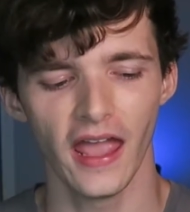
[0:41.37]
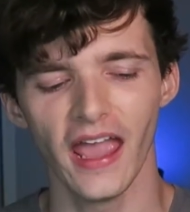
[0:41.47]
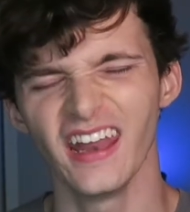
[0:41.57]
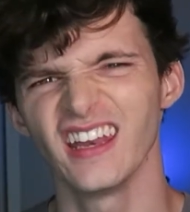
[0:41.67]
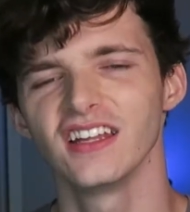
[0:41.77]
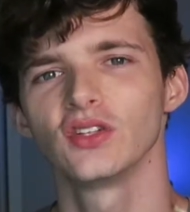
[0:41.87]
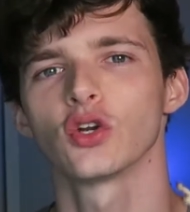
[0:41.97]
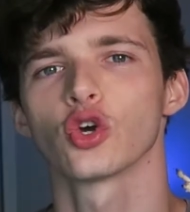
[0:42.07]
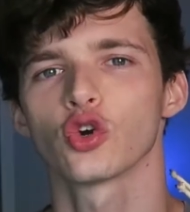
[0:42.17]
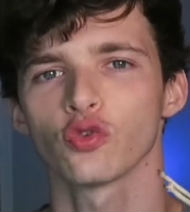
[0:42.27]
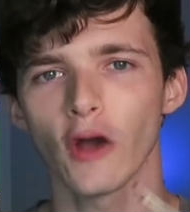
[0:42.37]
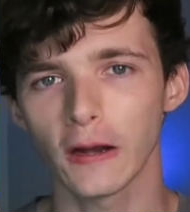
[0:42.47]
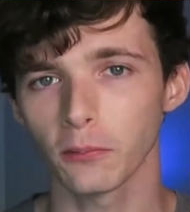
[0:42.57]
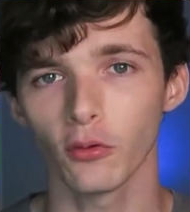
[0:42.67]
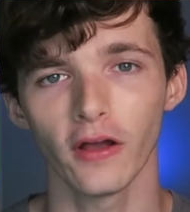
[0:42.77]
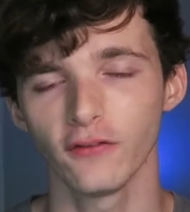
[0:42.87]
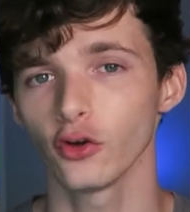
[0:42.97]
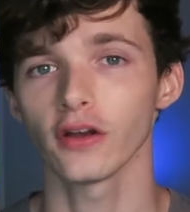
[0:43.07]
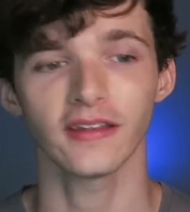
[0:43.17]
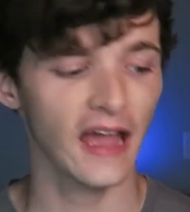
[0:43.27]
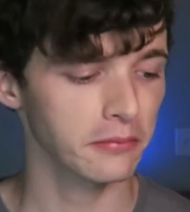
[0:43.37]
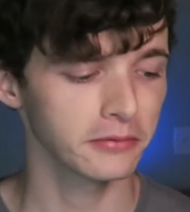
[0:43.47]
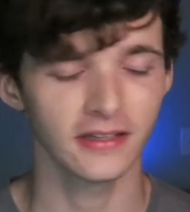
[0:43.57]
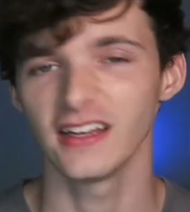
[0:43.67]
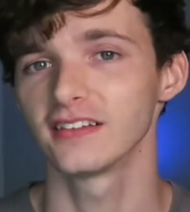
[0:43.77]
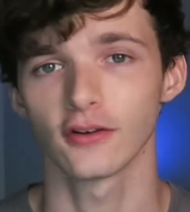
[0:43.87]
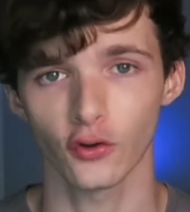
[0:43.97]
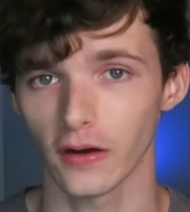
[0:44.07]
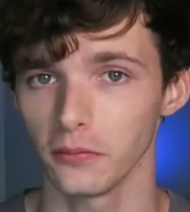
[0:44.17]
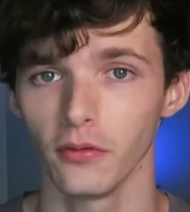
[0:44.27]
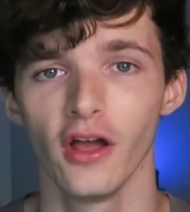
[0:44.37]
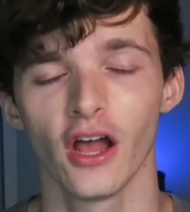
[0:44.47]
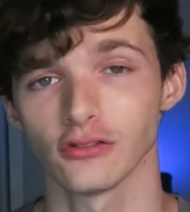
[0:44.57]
and it is an incredible, if you're an attackman, it's incredible.